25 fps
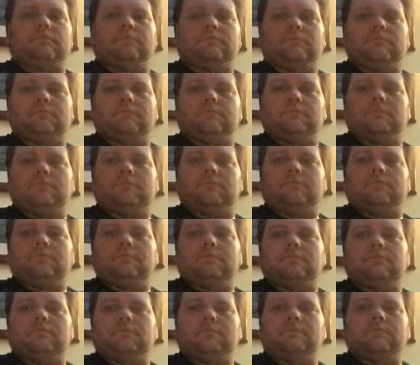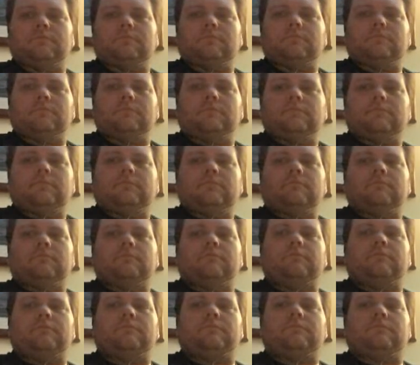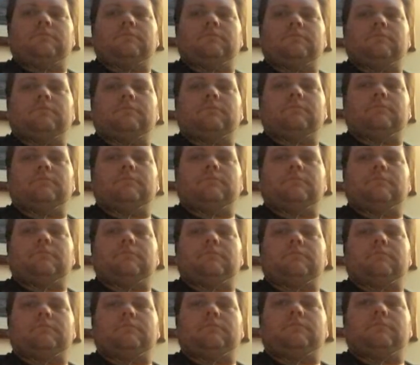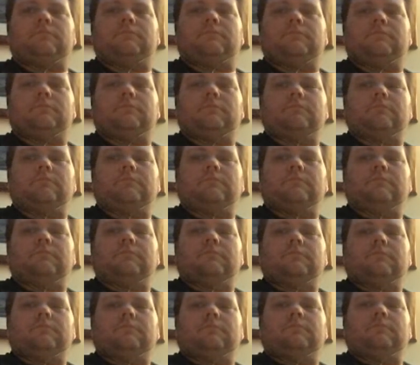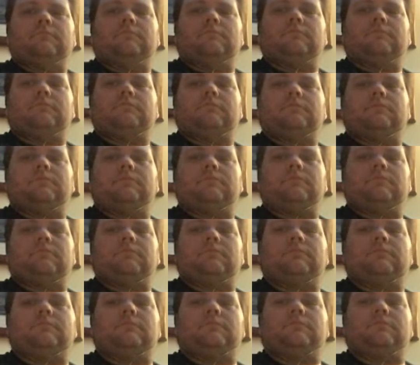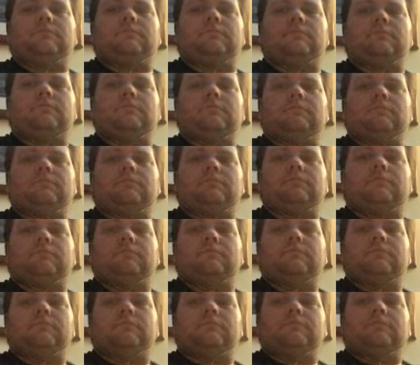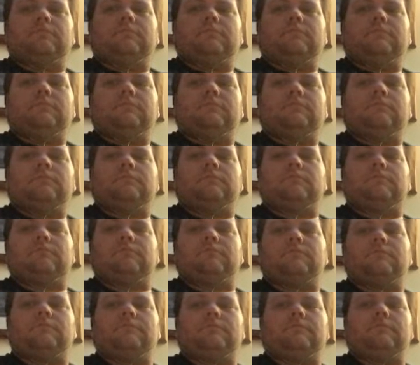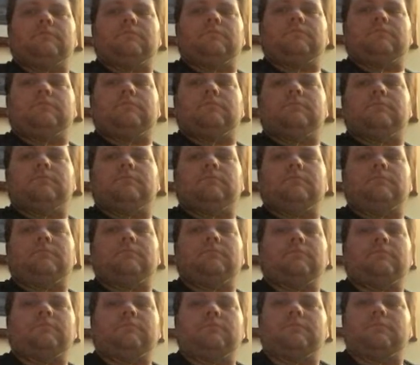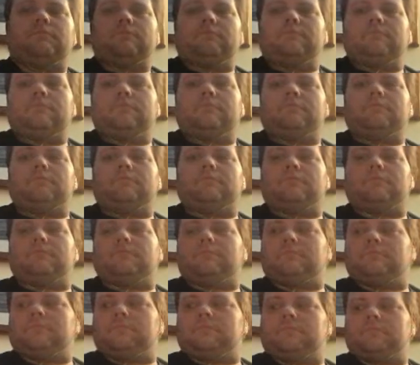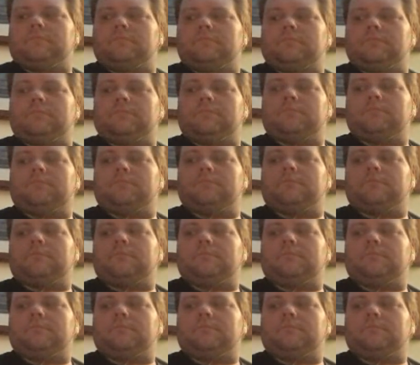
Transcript: You said, trying to decide if I want to just use the entire skein of cotton to make a kitten towel or not. Okay, that sounds cool.